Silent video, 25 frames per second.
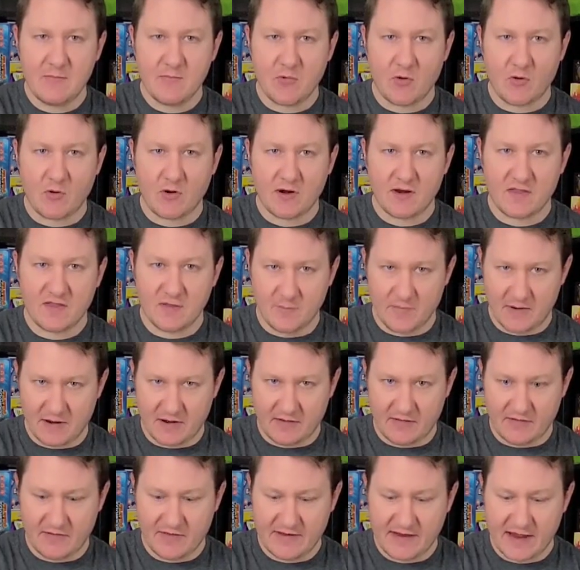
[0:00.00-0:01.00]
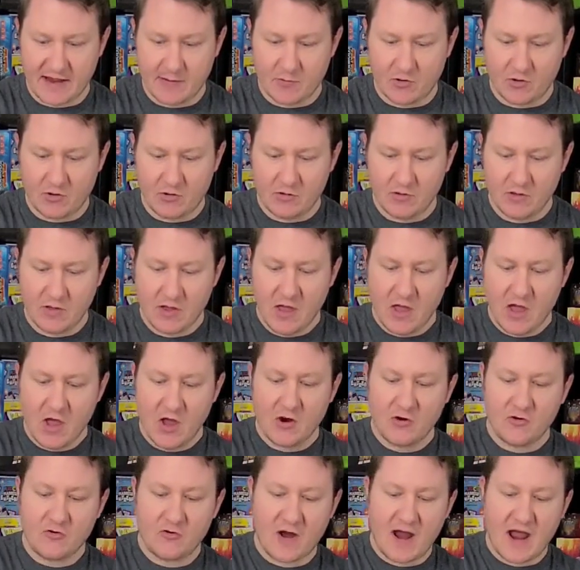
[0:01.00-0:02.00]
board in the middle of the table,
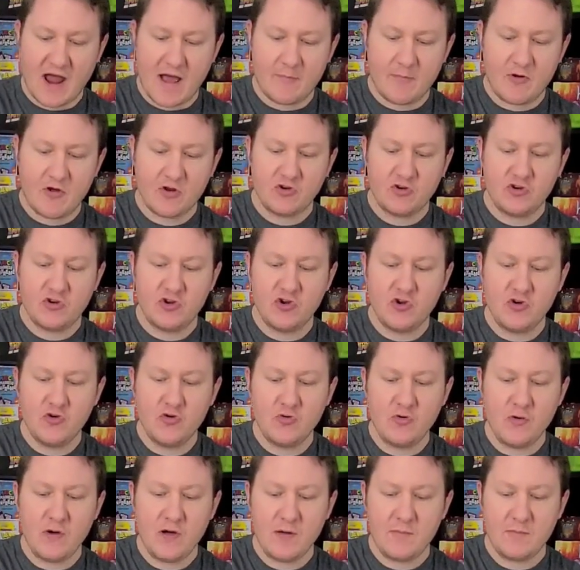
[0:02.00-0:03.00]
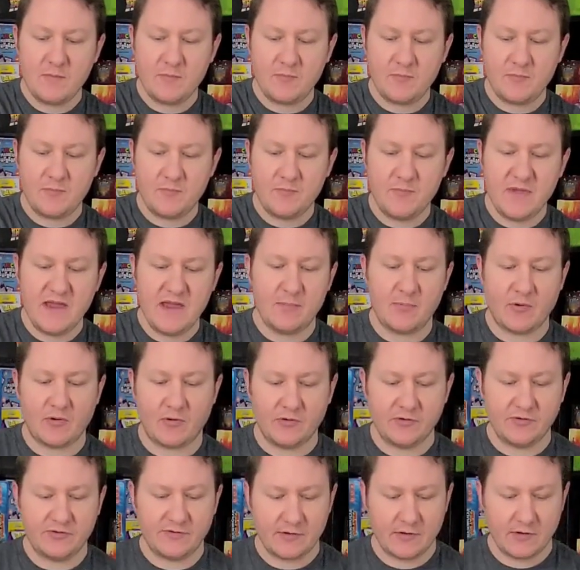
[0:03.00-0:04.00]
grab 2
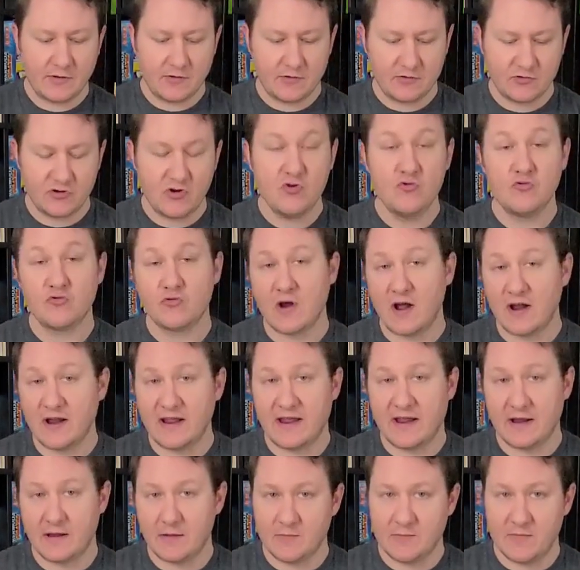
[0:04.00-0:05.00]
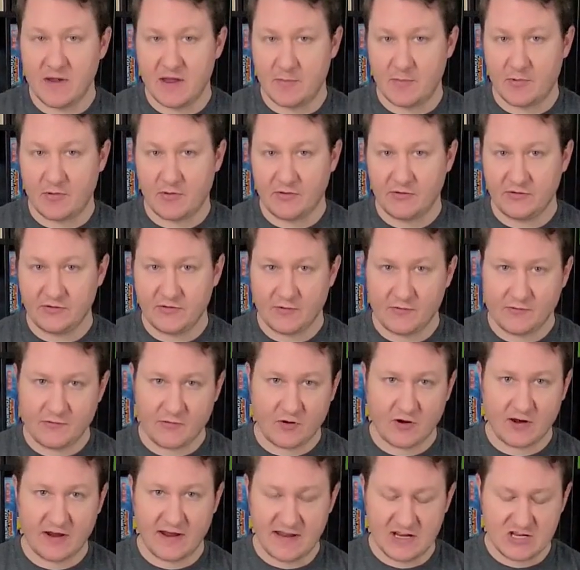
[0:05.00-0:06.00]
meeples, 2 running meeples
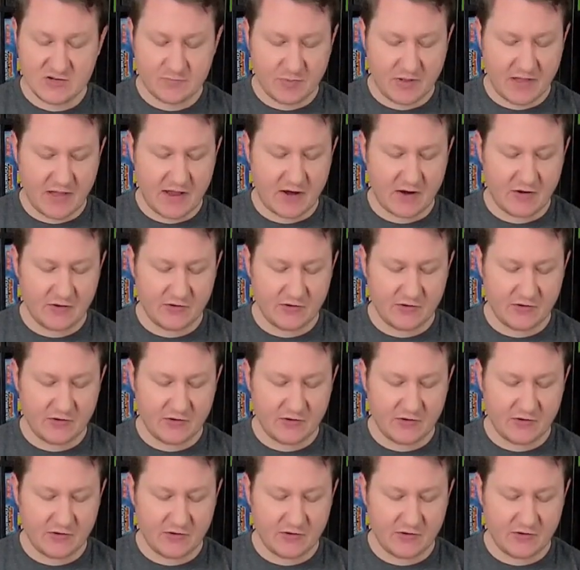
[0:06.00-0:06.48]
for each player.